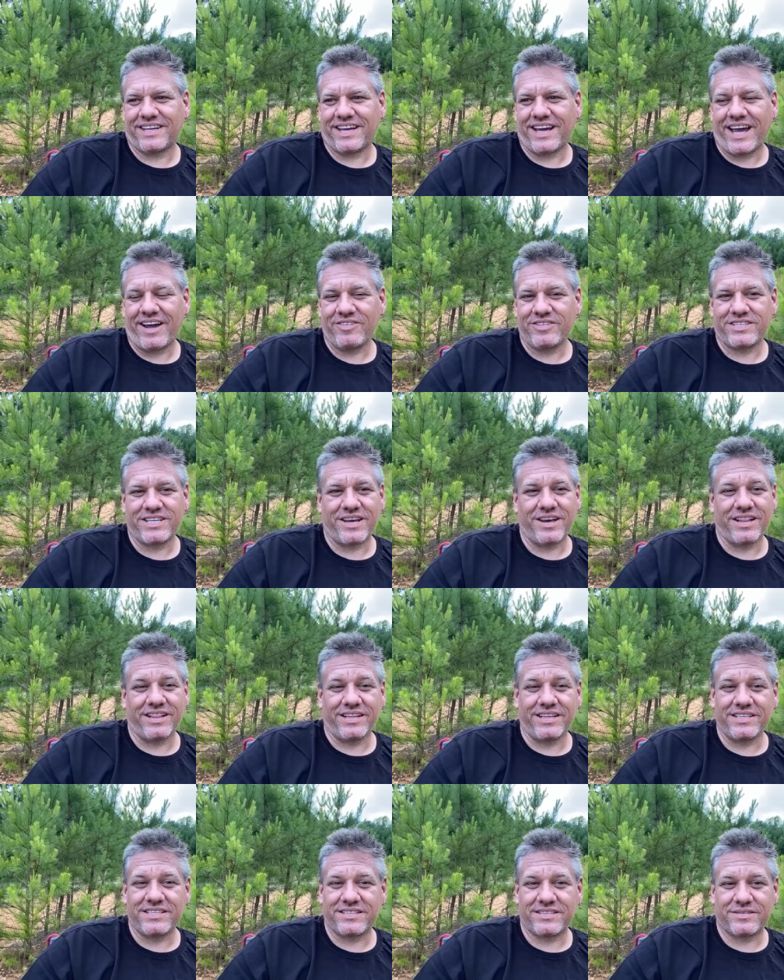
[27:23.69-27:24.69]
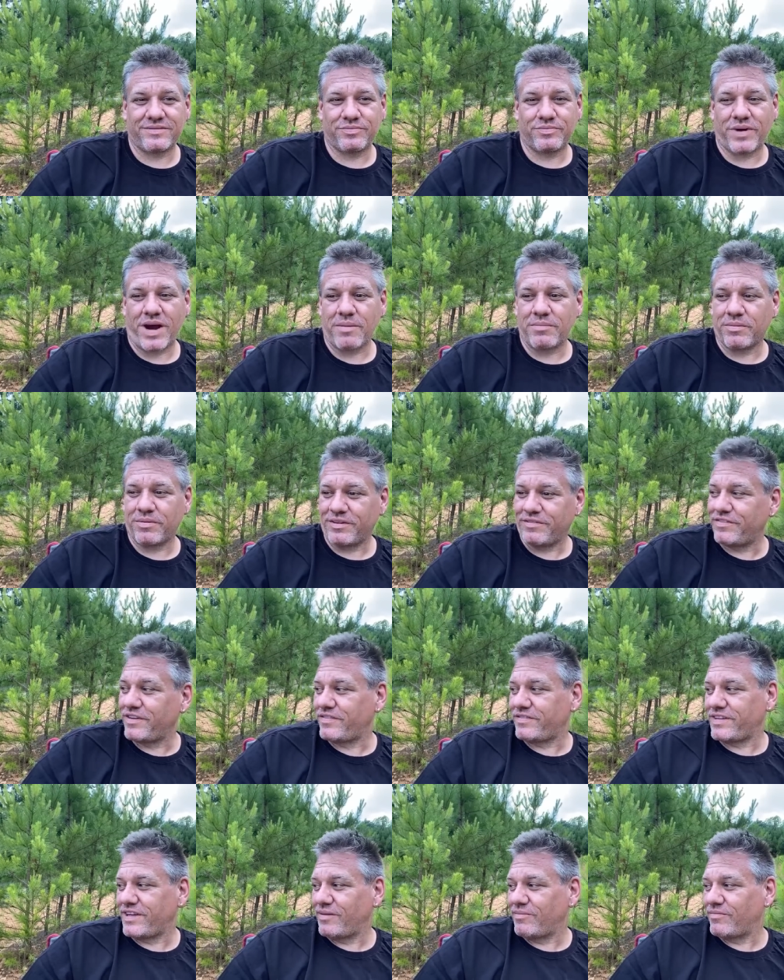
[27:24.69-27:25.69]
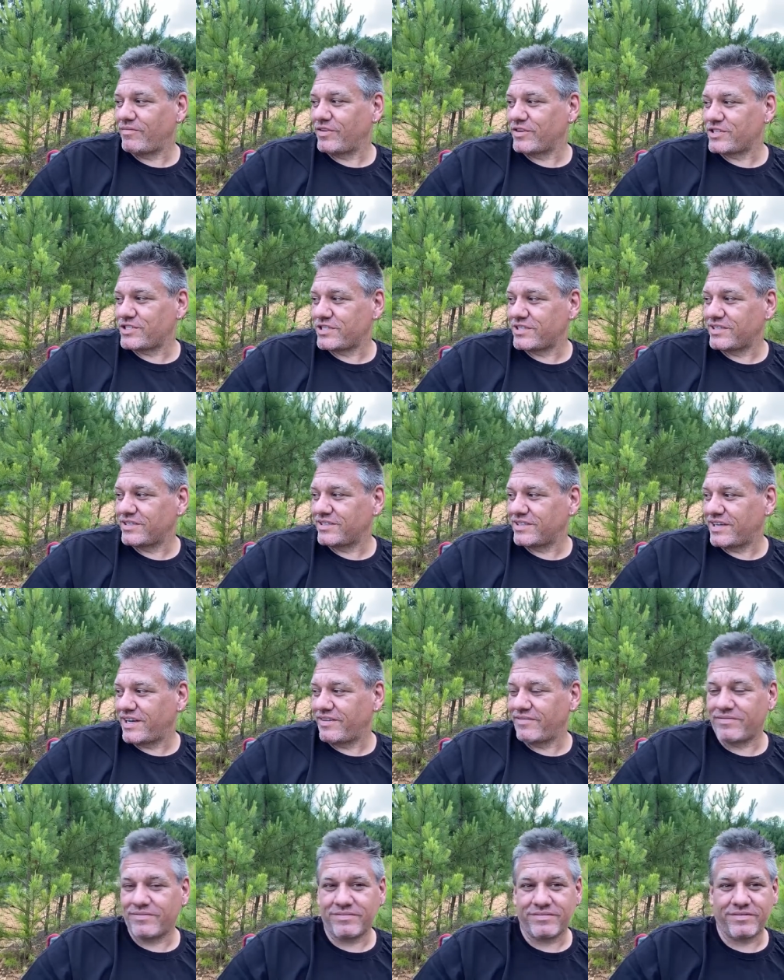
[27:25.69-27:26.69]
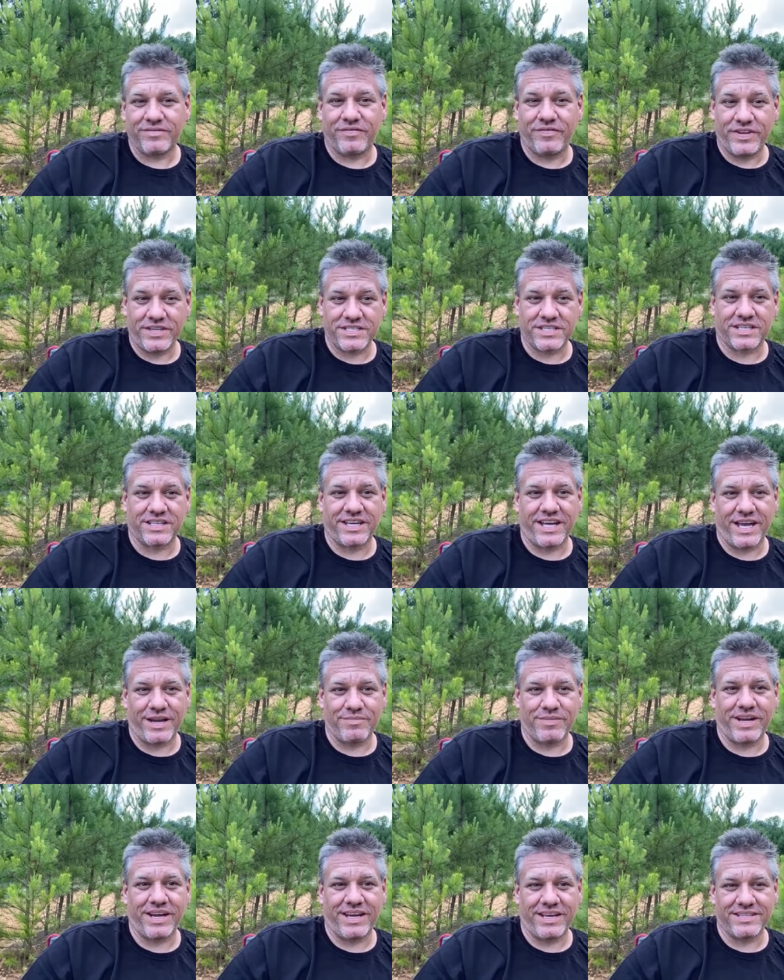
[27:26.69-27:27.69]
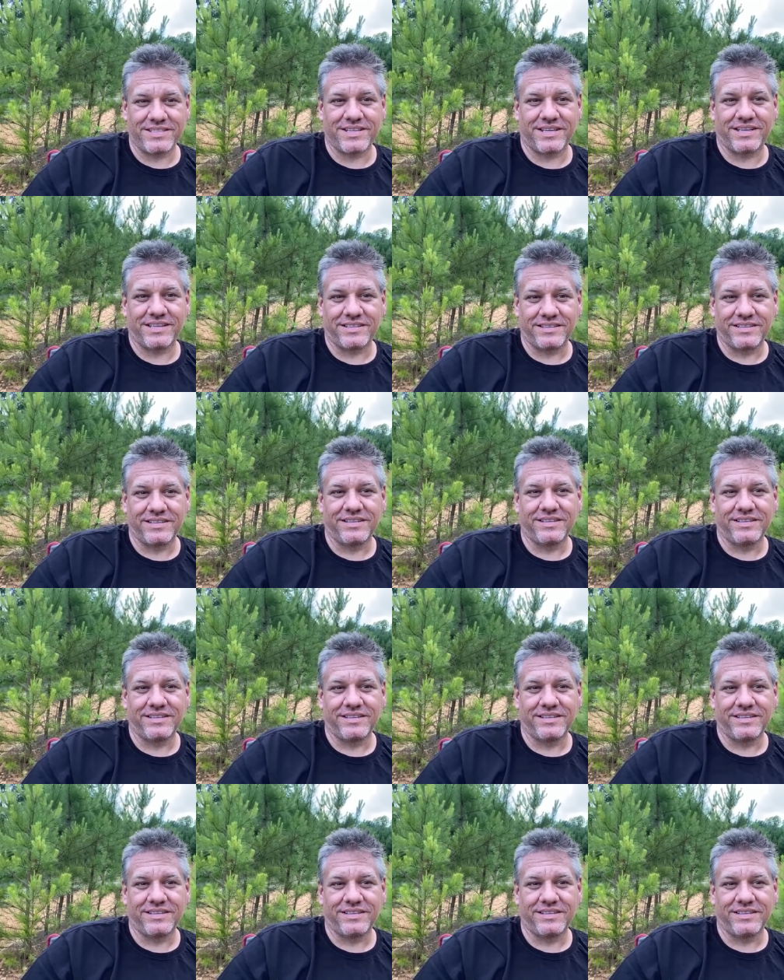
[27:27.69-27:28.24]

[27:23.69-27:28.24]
I would say at least probably 50 of them for sure that I've physically had my hands on.